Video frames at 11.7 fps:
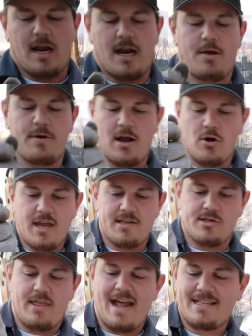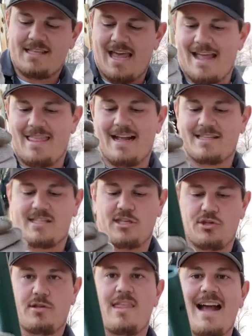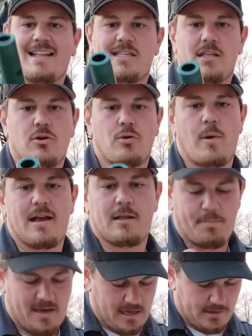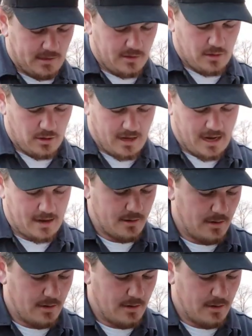Anyway, okay, so that's that. That's the that's the correct piece, okay?